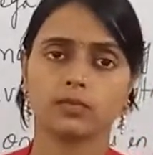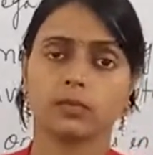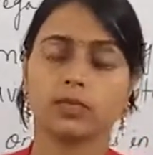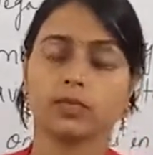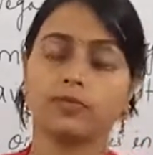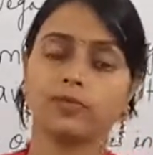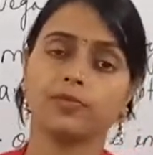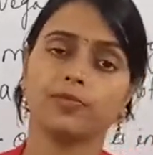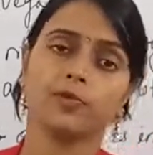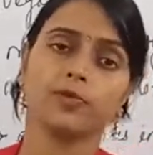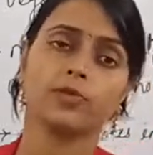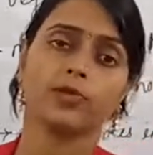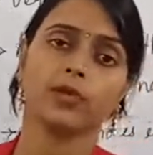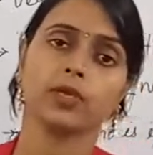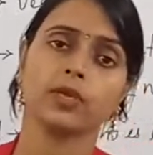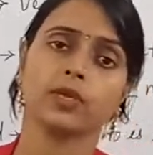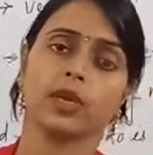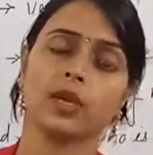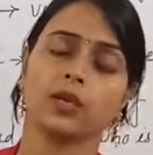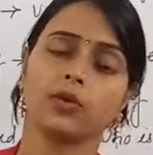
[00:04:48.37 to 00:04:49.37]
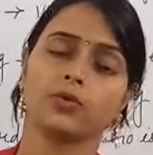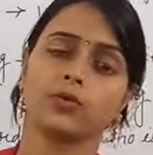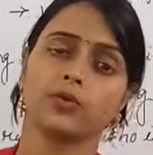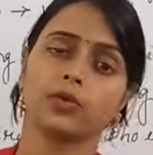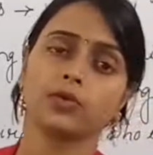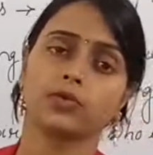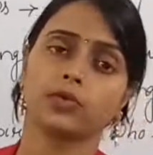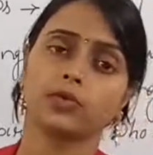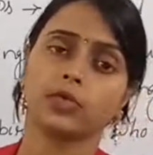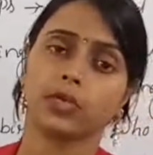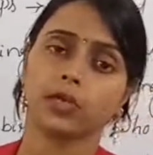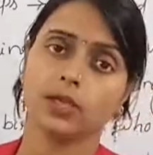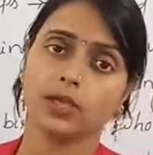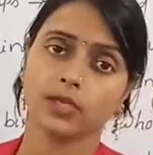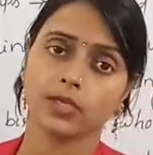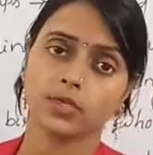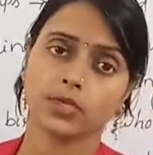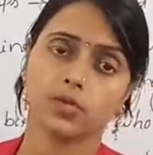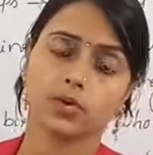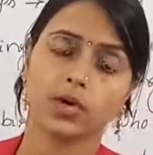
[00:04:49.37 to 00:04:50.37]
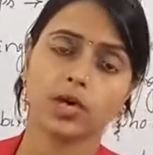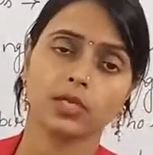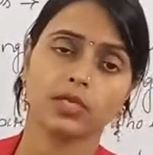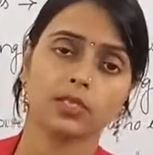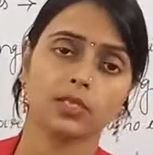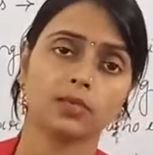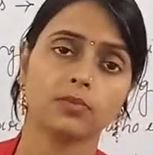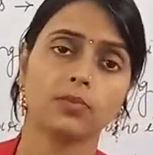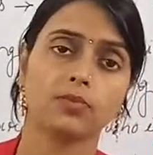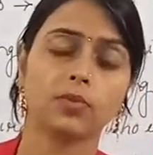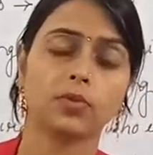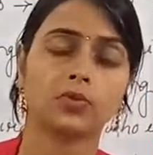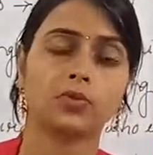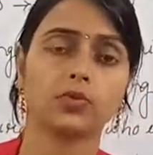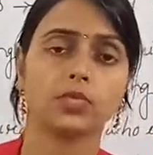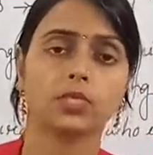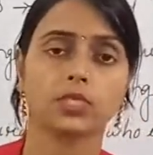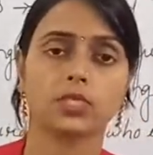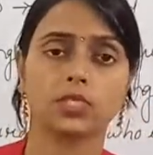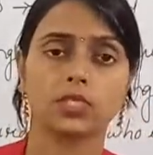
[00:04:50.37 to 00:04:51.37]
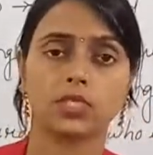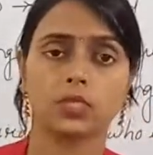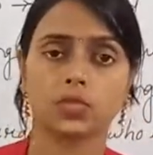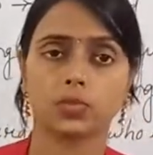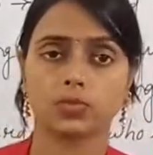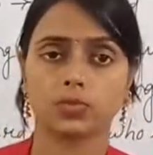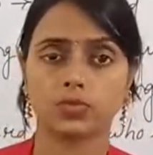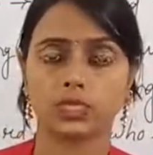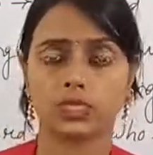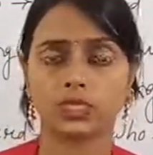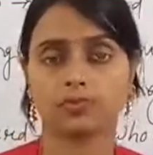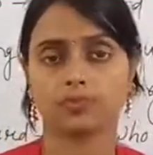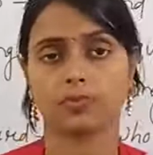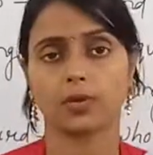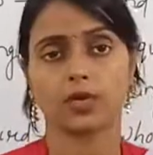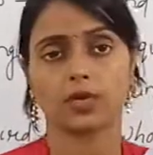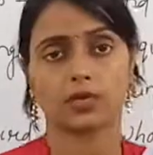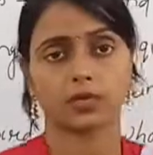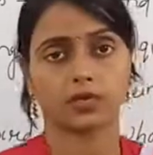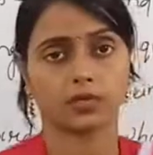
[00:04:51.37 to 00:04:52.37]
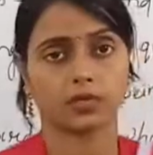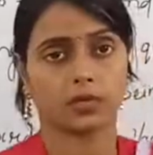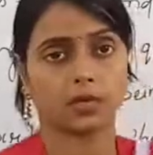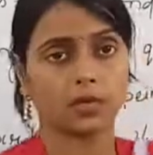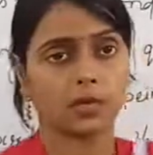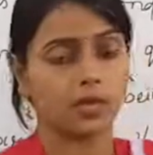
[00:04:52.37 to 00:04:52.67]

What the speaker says: But before going, I would like to ask some of the questions to Mrs. Parker.